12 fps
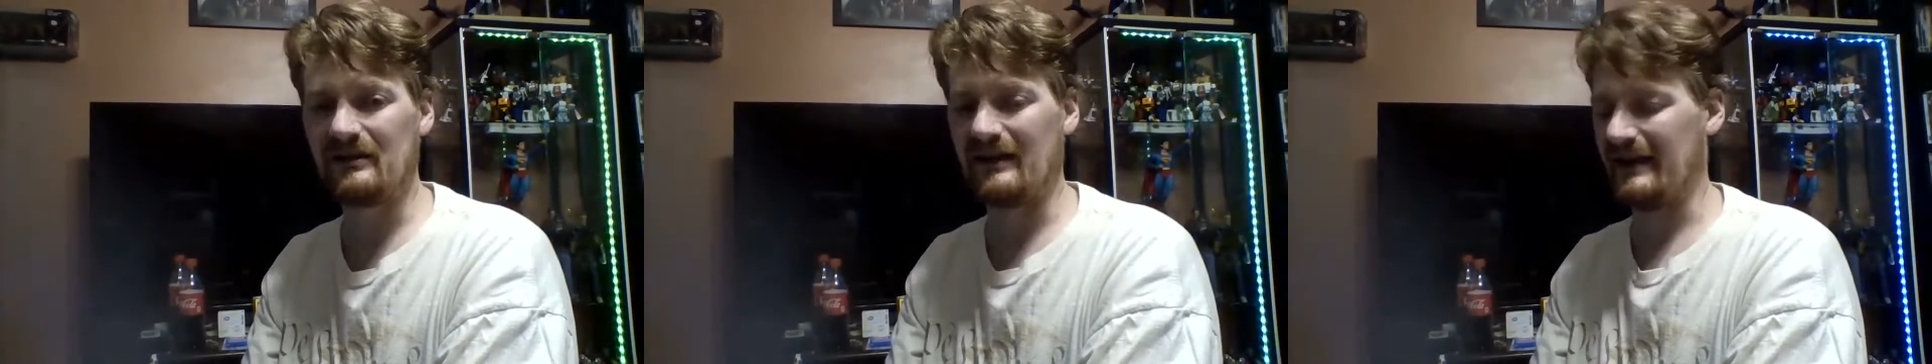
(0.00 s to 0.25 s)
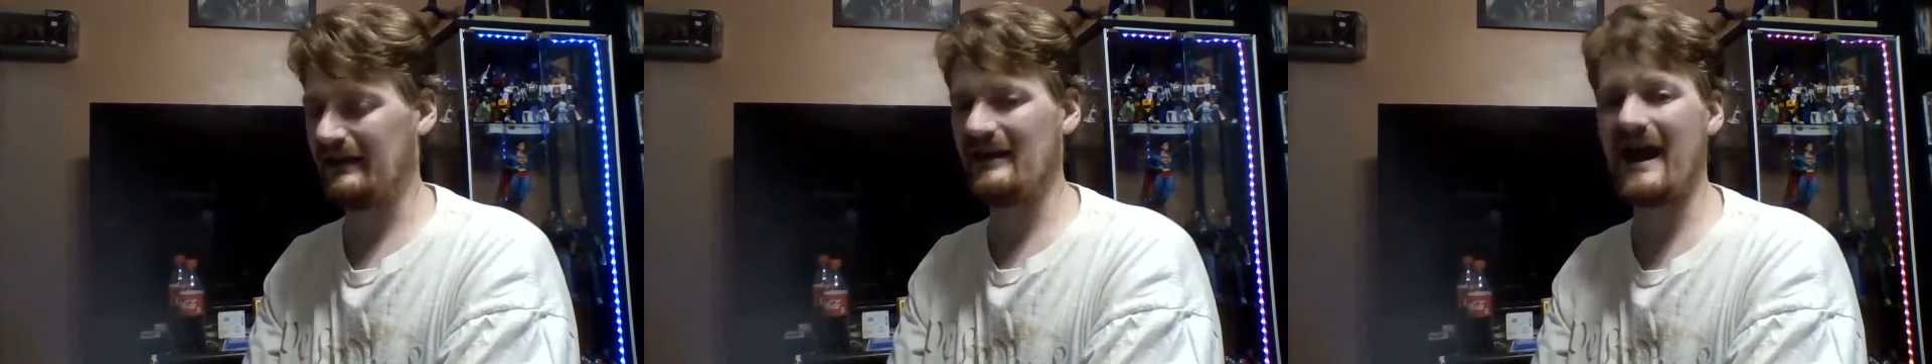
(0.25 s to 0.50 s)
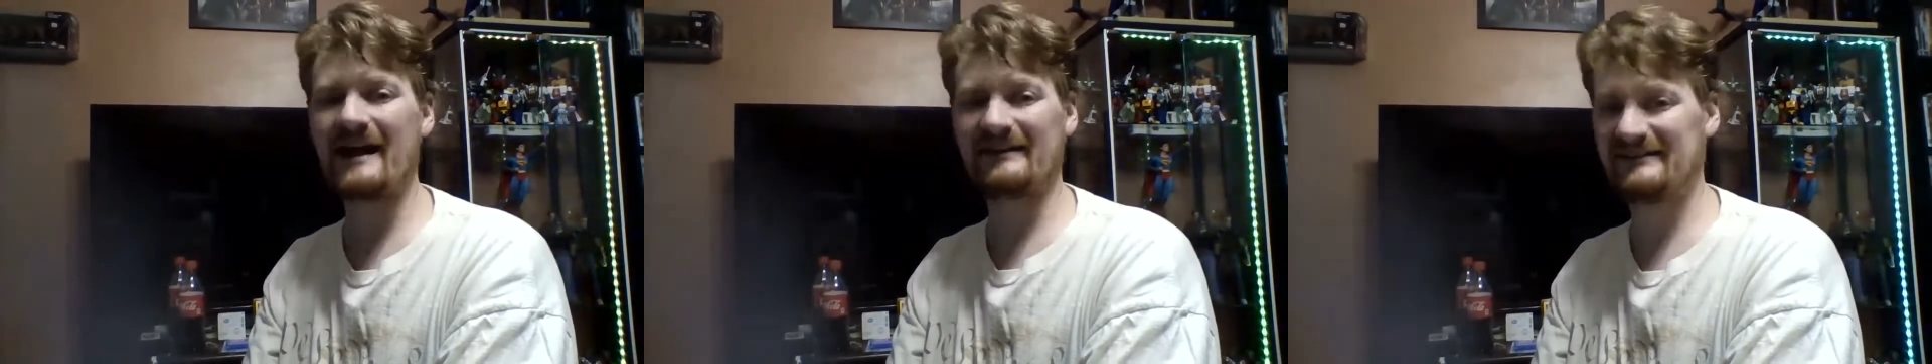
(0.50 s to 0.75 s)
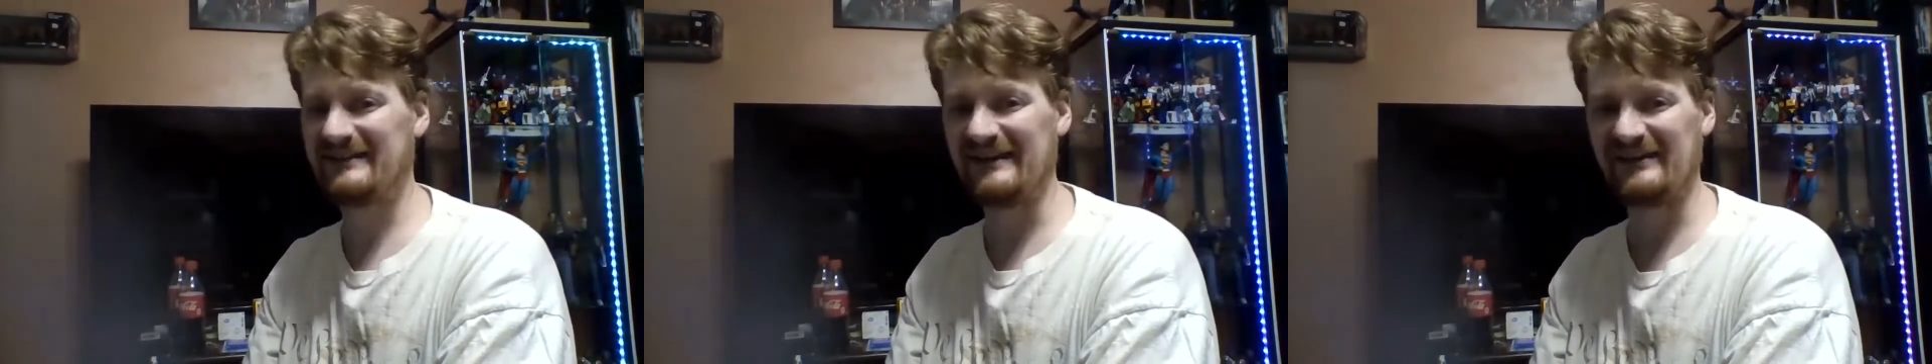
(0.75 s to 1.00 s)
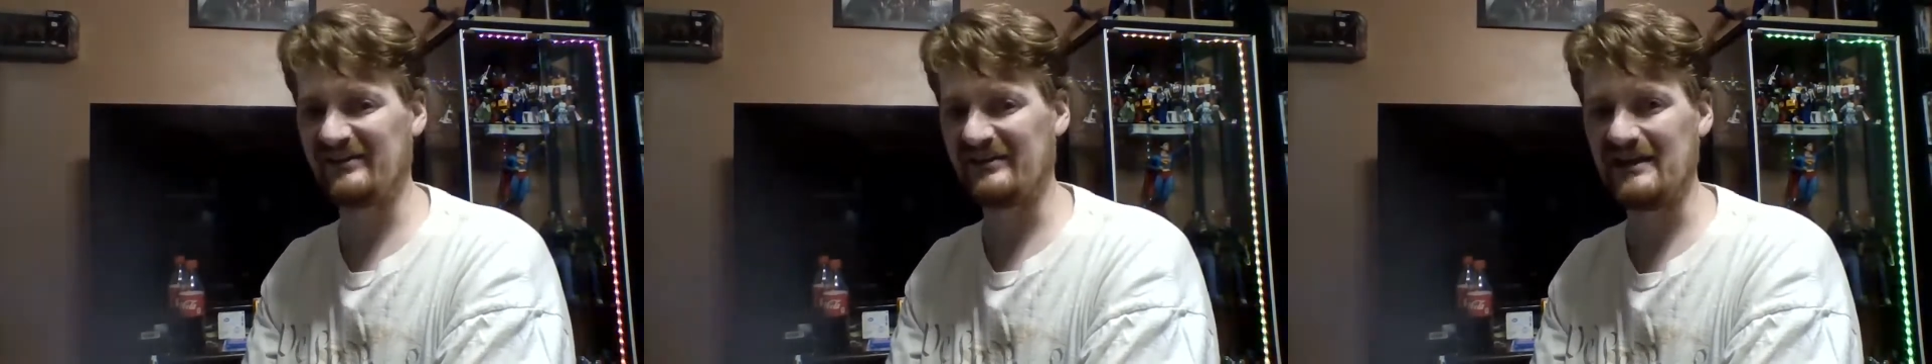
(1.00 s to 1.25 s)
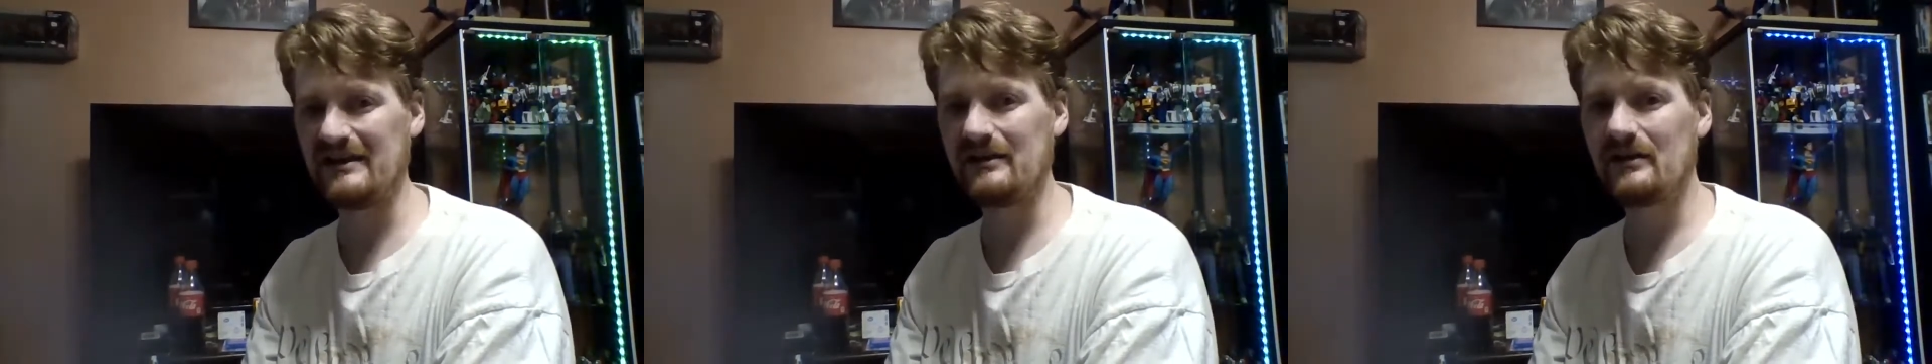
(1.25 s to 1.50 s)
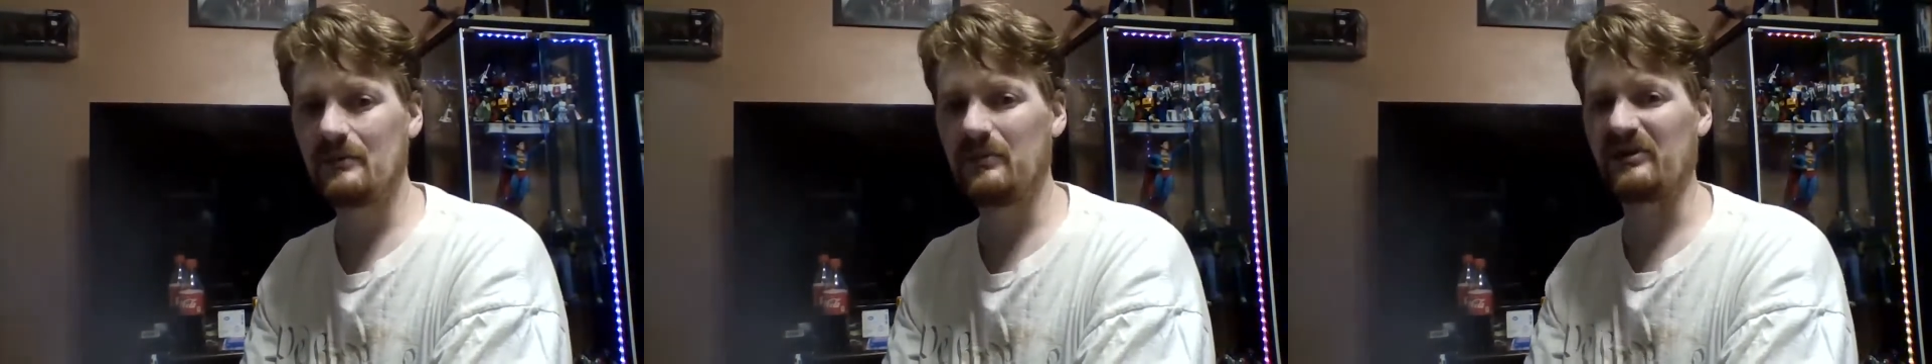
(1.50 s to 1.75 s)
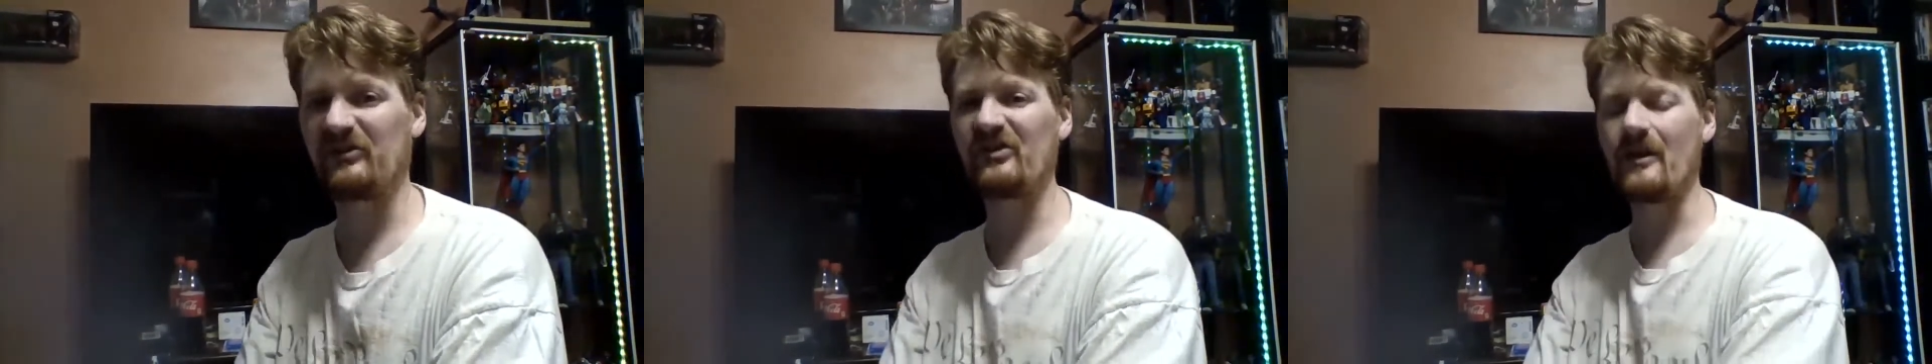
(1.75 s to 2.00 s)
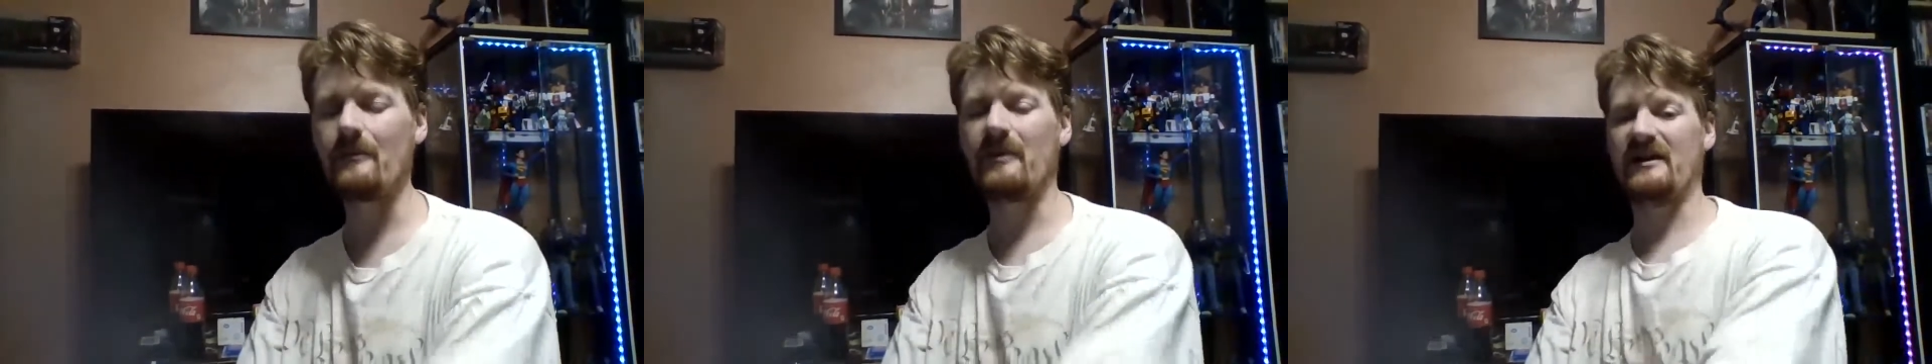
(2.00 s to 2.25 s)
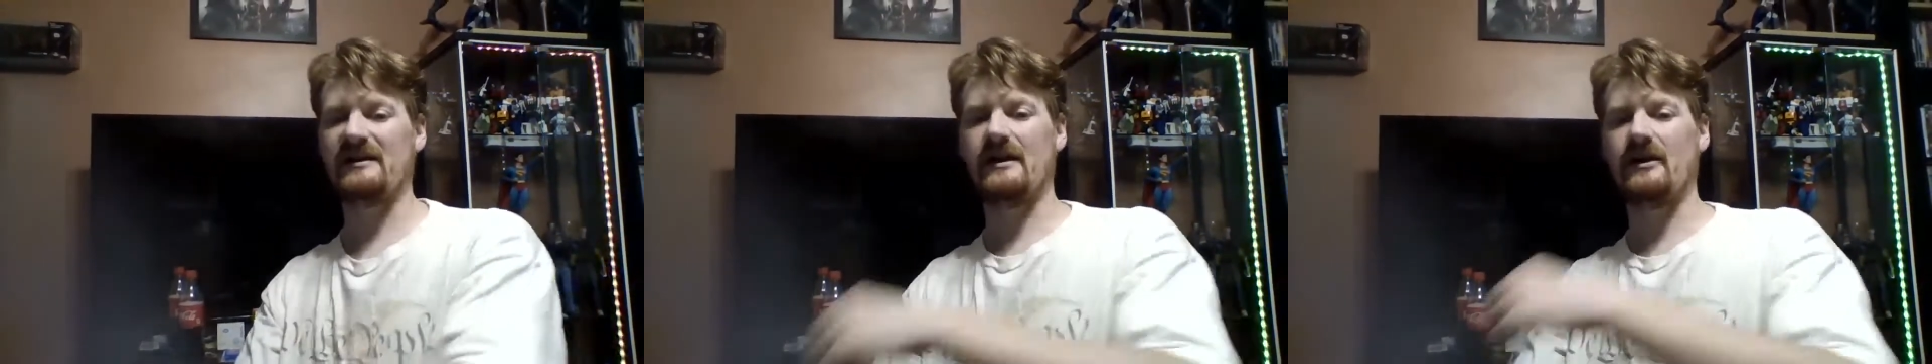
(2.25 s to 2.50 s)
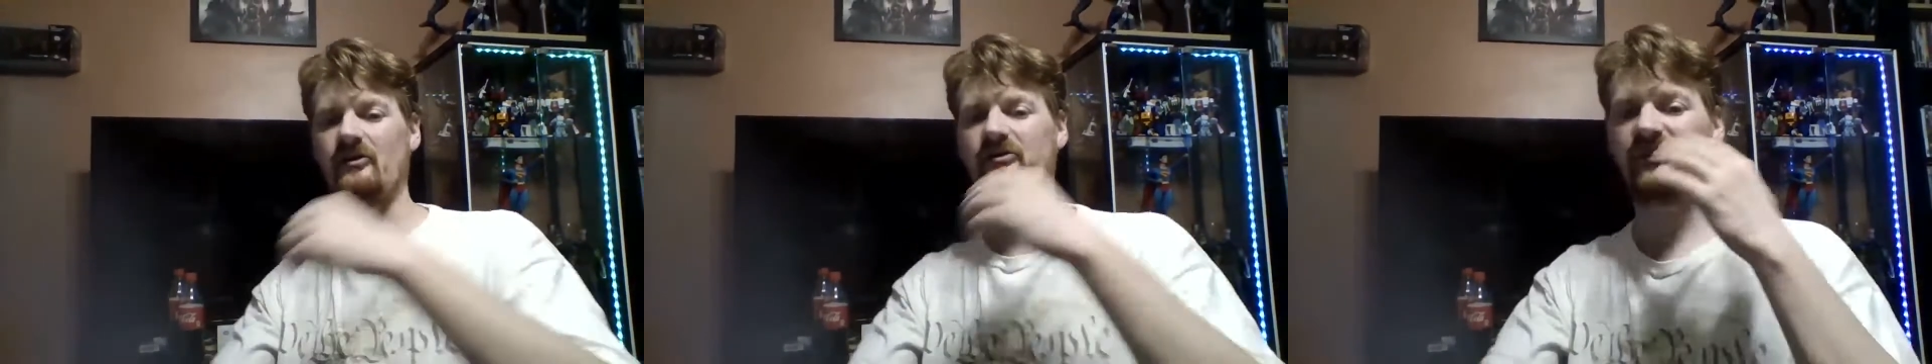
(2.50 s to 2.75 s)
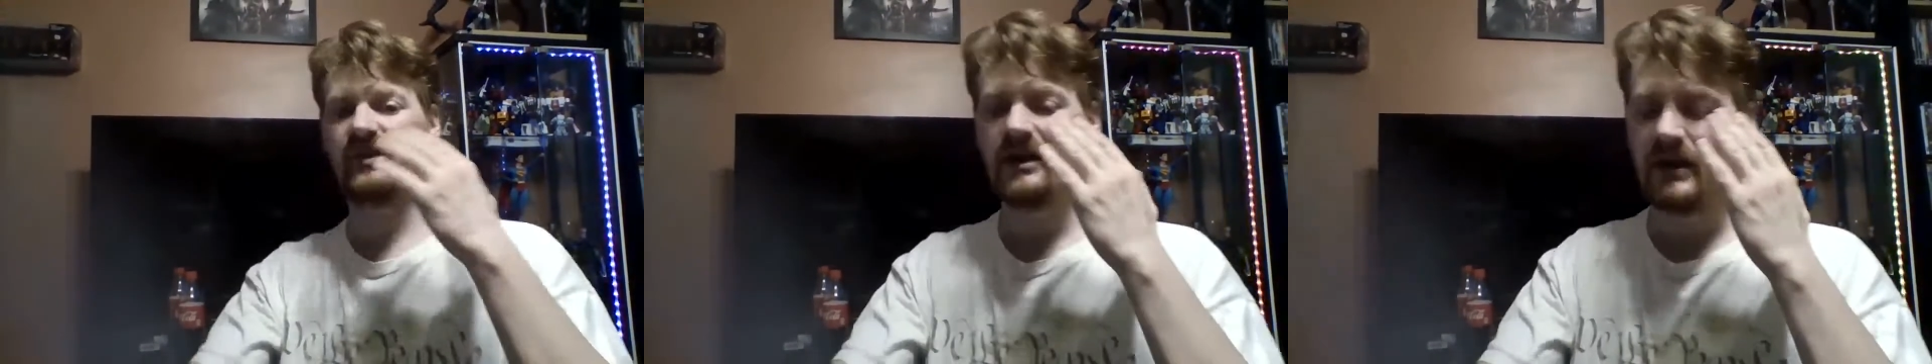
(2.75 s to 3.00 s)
And not Disney, but somebody else.